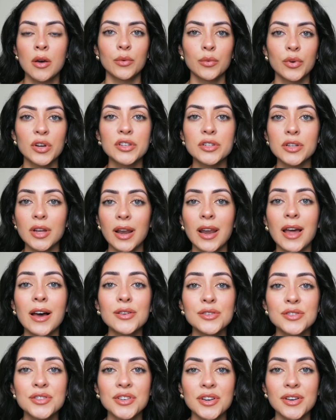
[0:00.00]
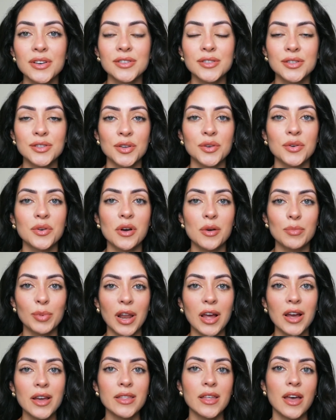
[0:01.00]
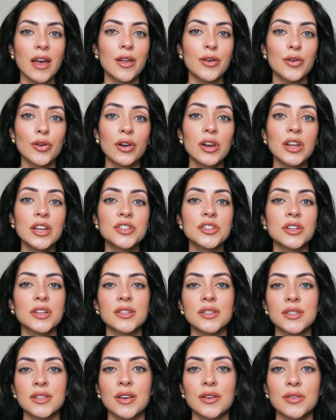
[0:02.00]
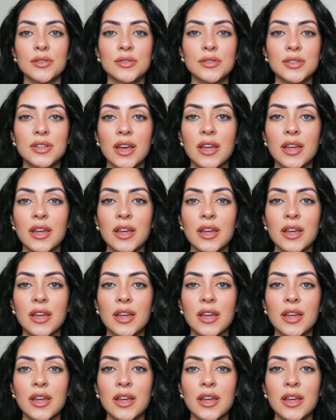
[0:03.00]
which allow students to apply their knowledge and skills